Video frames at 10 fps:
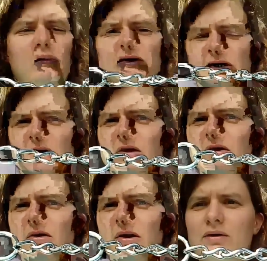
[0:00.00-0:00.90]
which I know you
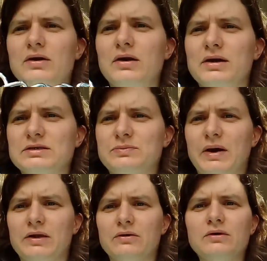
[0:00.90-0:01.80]
could argue I look like a
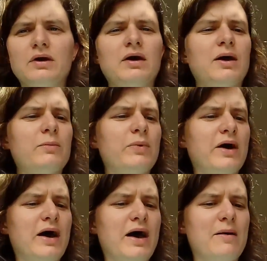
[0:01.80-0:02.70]
spaniel,
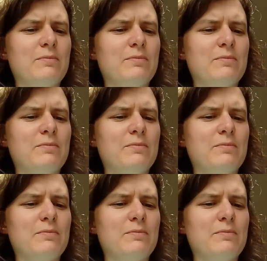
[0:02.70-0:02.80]
but